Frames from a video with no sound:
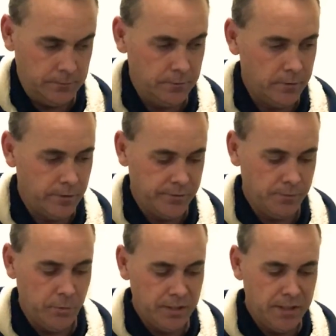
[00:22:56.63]
Right, so
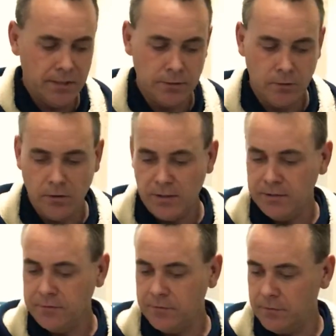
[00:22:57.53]
we're now
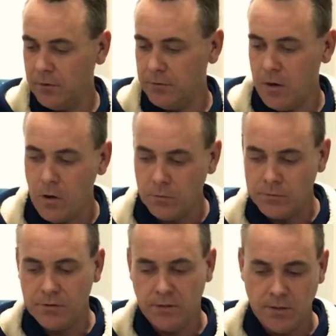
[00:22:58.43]
live on the whole
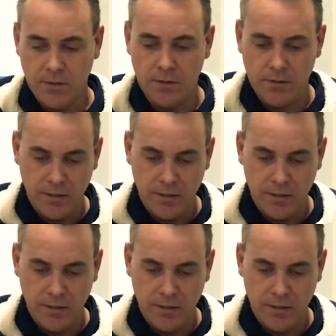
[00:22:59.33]
circuit.